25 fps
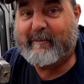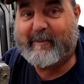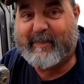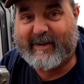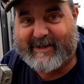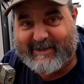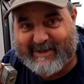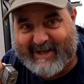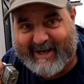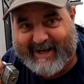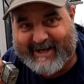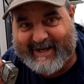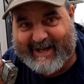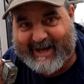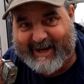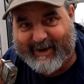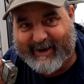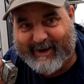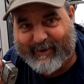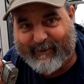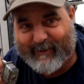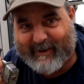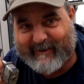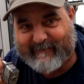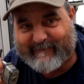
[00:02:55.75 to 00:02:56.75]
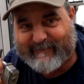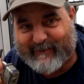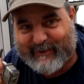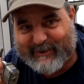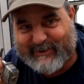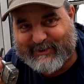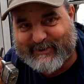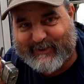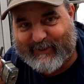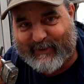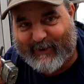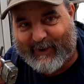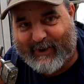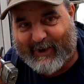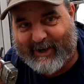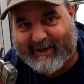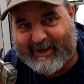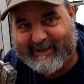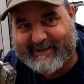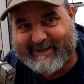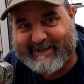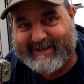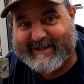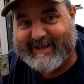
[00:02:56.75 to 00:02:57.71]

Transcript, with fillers: but not how I first thought,